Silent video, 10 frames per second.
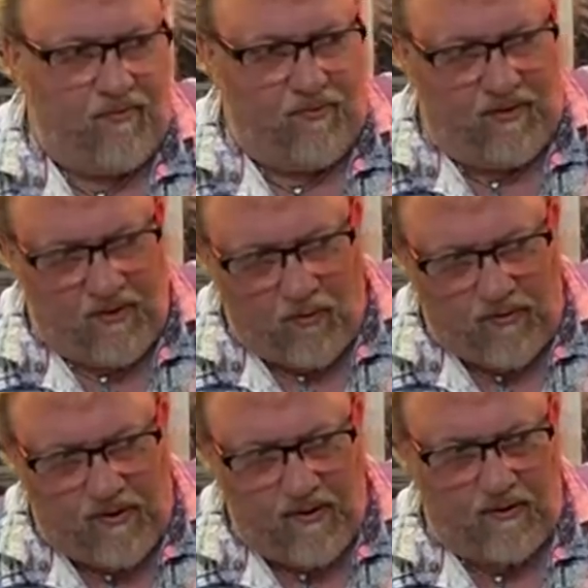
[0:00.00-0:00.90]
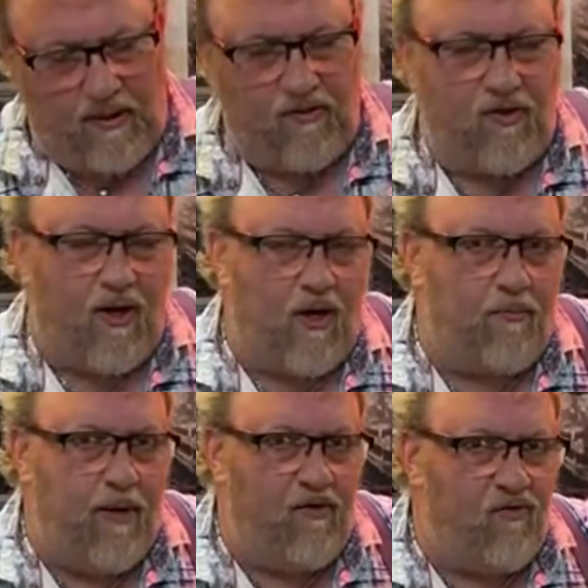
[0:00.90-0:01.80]
the entire
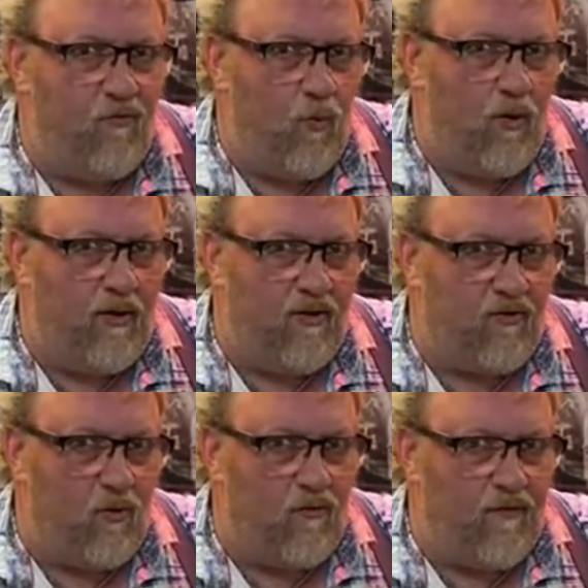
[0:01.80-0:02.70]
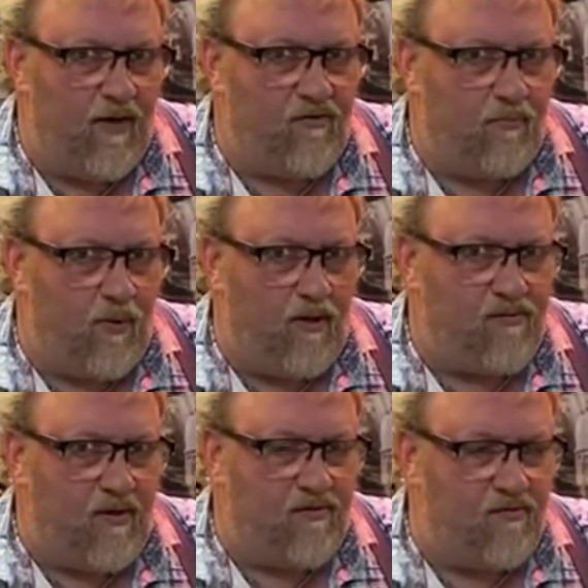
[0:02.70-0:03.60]
piece of wood in the torrefaction
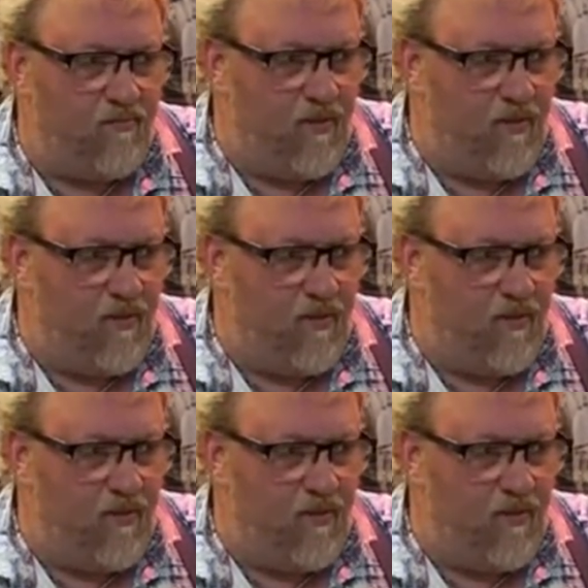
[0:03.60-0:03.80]
process.